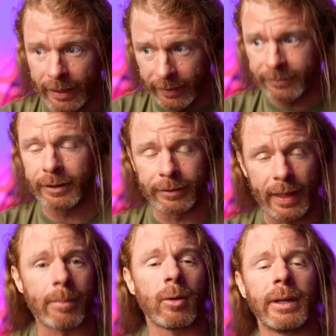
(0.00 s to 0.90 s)
This year,
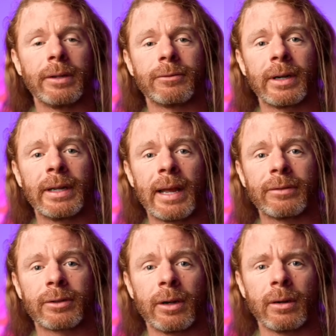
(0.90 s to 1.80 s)
that boy is running
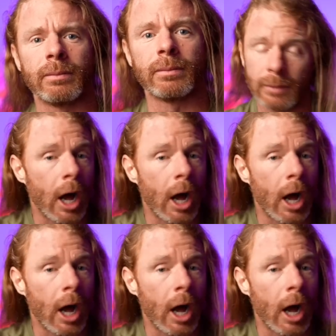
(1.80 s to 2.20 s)
as a girl.